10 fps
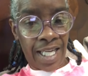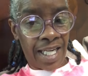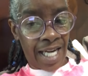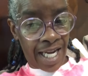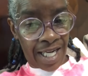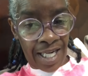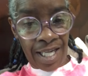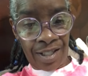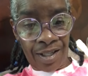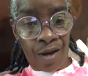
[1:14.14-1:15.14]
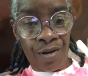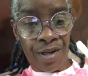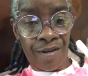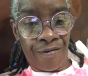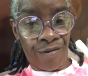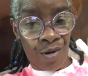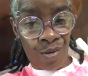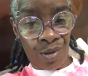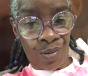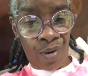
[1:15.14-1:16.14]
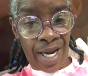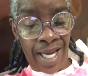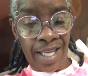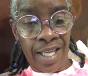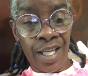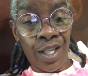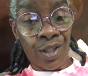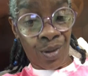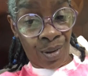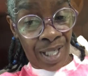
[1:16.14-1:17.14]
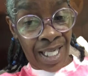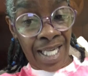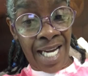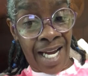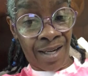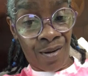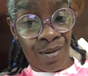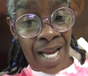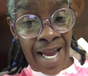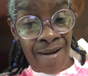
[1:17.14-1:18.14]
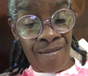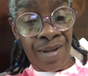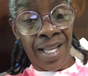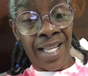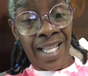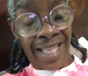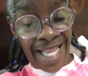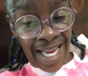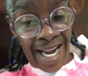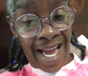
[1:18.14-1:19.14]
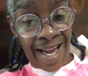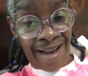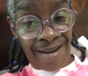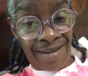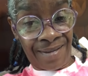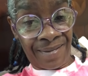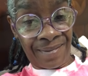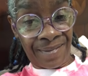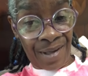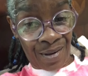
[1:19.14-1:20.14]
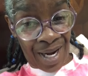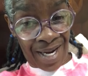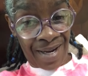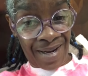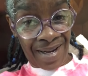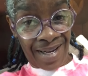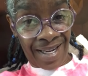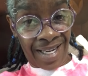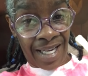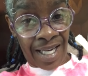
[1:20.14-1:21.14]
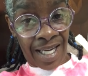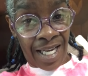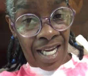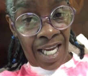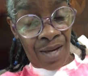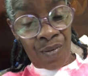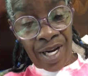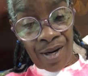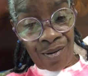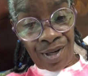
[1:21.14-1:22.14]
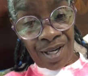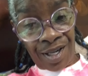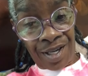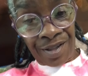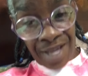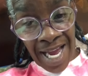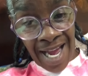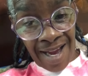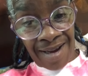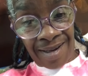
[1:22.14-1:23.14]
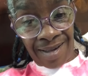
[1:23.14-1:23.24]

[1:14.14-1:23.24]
Now he saw that the floor was wet, so he did not go down that aisle, okay? He went on the other aisle.